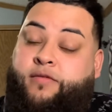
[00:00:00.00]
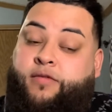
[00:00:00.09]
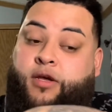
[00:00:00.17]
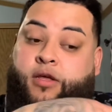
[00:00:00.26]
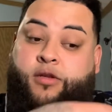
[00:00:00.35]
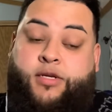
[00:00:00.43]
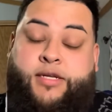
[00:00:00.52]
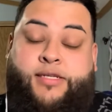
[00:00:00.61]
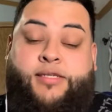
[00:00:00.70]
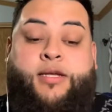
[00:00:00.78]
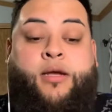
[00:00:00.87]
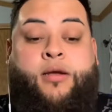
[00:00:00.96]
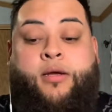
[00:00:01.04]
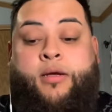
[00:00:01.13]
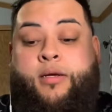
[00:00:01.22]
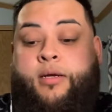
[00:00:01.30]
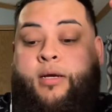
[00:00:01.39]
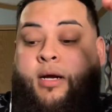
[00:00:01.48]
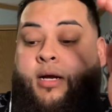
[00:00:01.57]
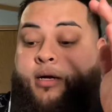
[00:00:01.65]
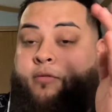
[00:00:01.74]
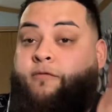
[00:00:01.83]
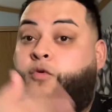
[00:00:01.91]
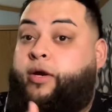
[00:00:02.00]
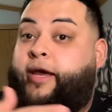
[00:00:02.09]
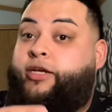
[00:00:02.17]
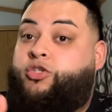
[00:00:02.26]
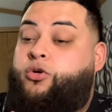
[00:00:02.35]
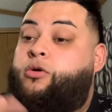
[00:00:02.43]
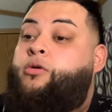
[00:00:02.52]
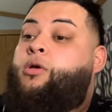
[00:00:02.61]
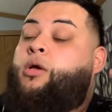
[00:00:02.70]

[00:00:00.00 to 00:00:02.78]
of the other diss, 4K troll.